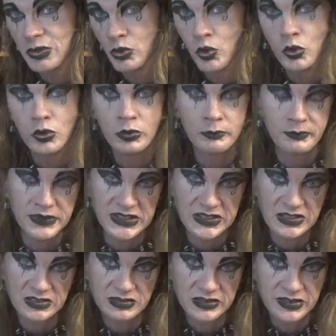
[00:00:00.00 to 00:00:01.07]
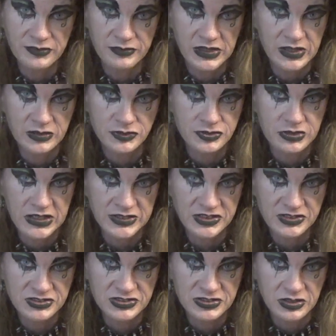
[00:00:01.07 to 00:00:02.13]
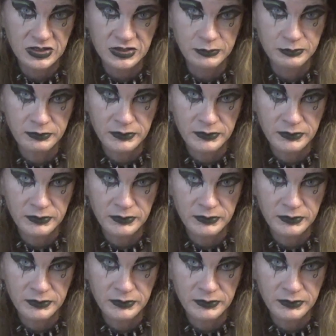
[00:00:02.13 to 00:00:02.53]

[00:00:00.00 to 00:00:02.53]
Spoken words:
Or me leave without scratches on